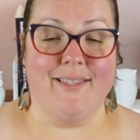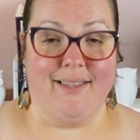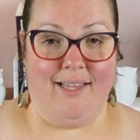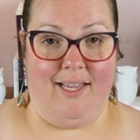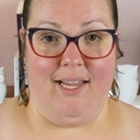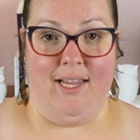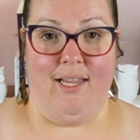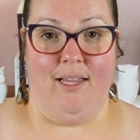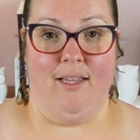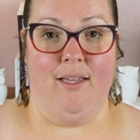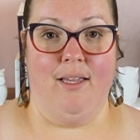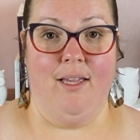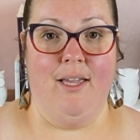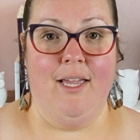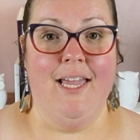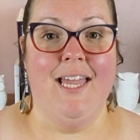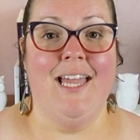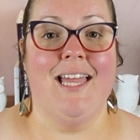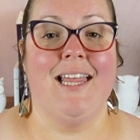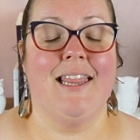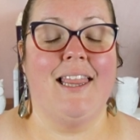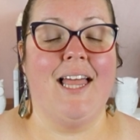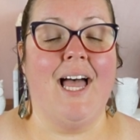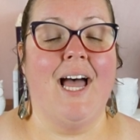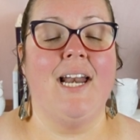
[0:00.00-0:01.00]
like.
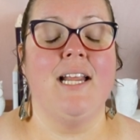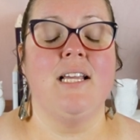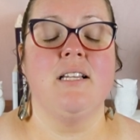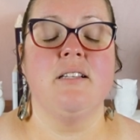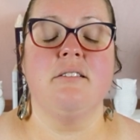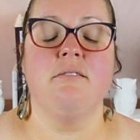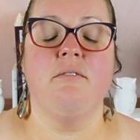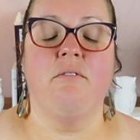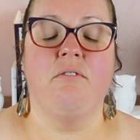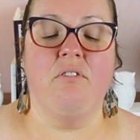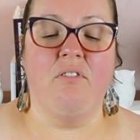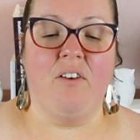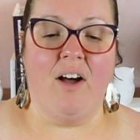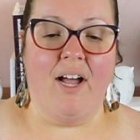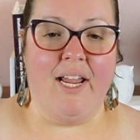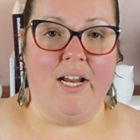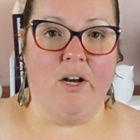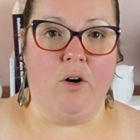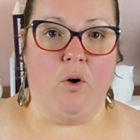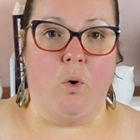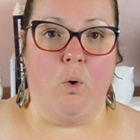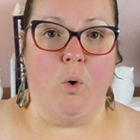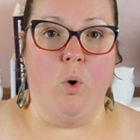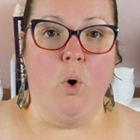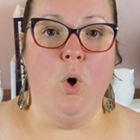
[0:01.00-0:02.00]
That is
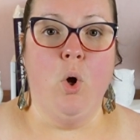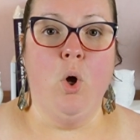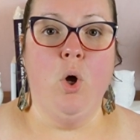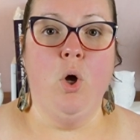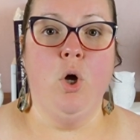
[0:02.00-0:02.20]
vital.